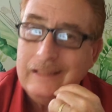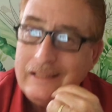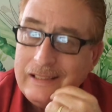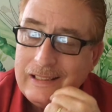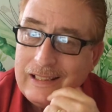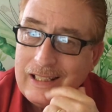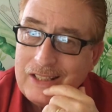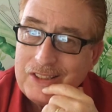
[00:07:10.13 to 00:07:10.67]

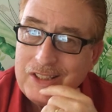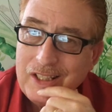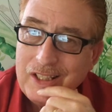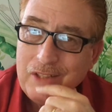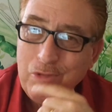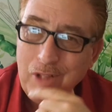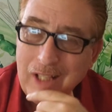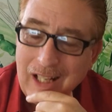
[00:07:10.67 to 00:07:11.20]
And I said,
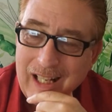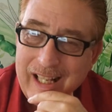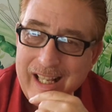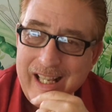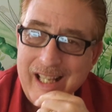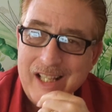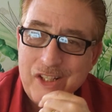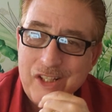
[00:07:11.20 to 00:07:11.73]

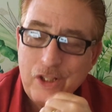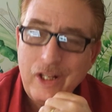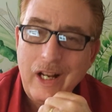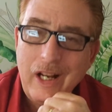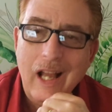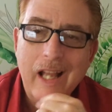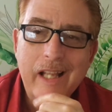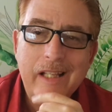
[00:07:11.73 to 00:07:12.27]
really? Should
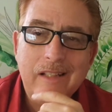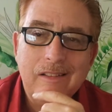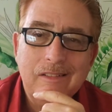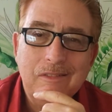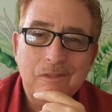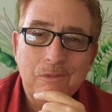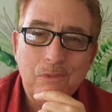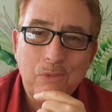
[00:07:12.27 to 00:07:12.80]
I?
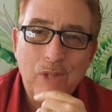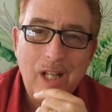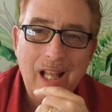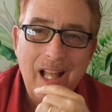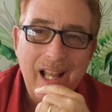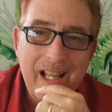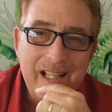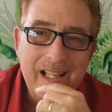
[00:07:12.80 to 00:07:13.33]
Will
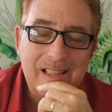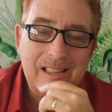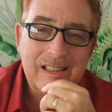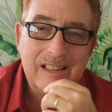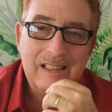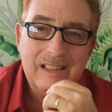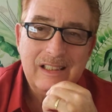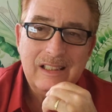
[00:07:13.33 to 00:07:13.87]
I?
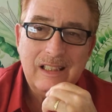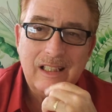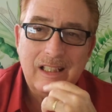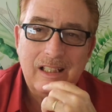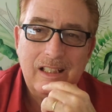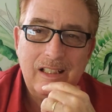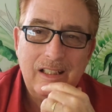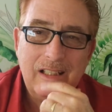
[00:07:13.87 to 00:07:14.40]

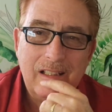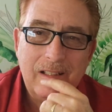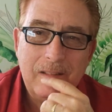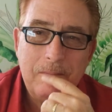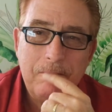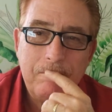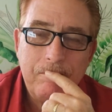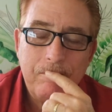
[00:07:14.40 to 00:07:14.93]

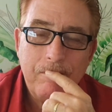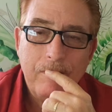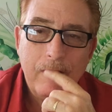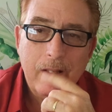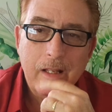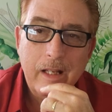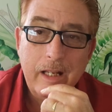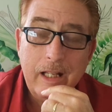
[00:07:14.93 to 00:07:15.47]
And
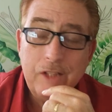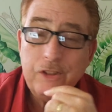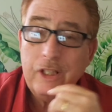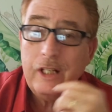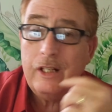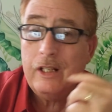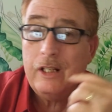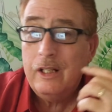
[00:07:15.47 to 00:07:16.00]
they
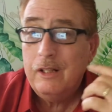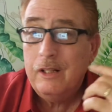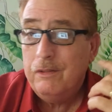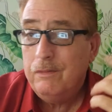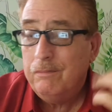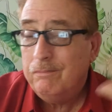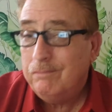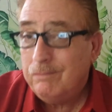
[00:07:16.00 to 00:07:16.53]
said,
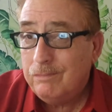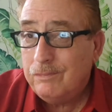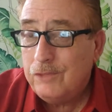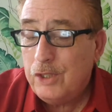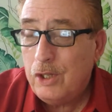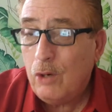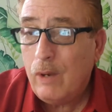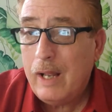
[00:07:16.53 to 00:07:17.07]
you
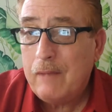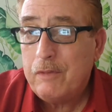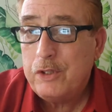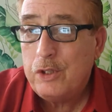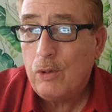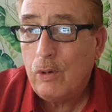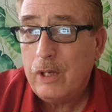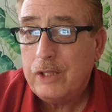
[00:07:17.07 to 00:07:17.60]
don't have a
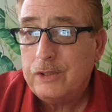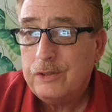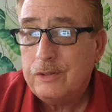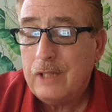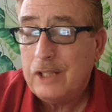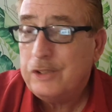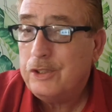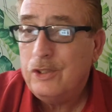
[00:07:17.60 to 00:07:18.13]
choice.
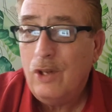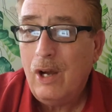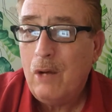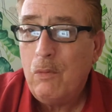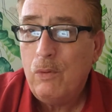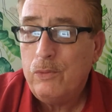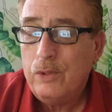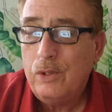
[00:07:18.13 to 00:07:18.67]
I said, no, I
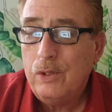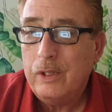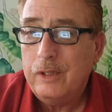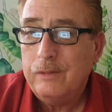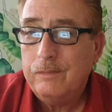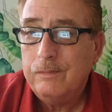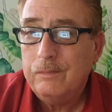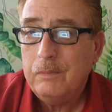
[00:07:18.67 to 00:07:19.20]
won't do it
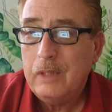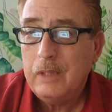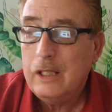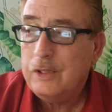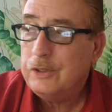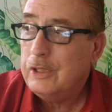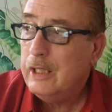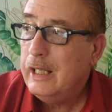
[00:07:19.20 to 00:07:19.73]

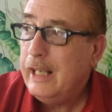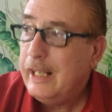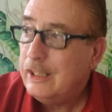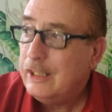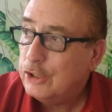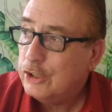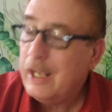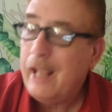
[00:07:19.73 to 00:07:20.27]
because it's
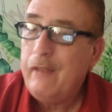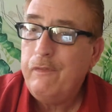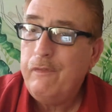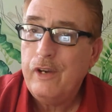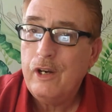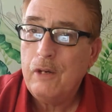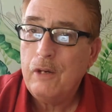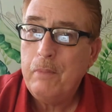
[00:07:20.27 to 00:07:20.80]
safe
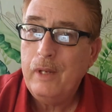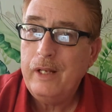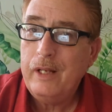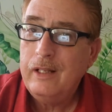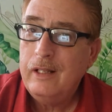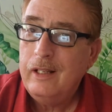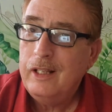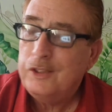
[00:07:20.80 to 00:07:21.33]
here, but
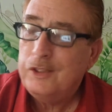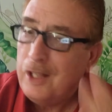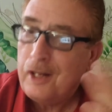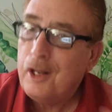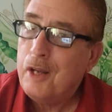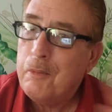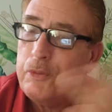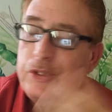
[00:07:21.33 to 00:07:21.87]
it's not
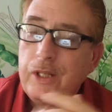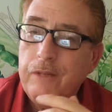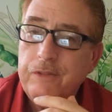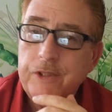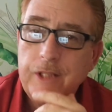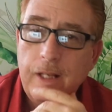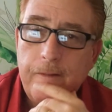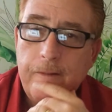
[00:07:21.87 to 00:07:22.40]
100% safe.